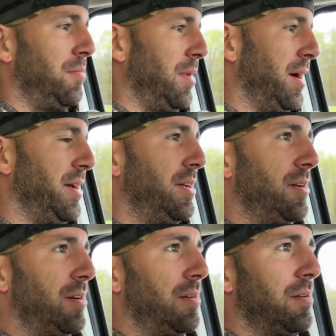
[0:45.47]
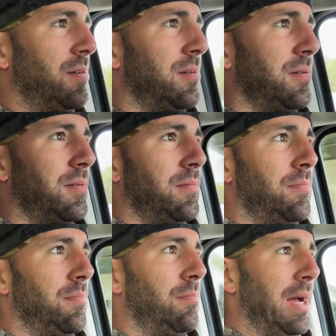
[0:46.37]
my
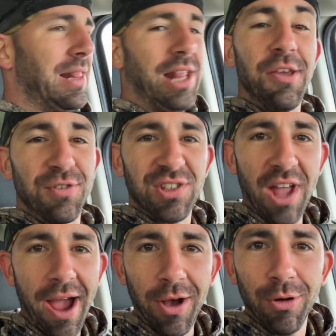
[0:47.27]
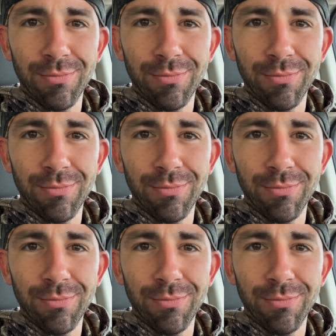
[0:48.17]
my lifestyle.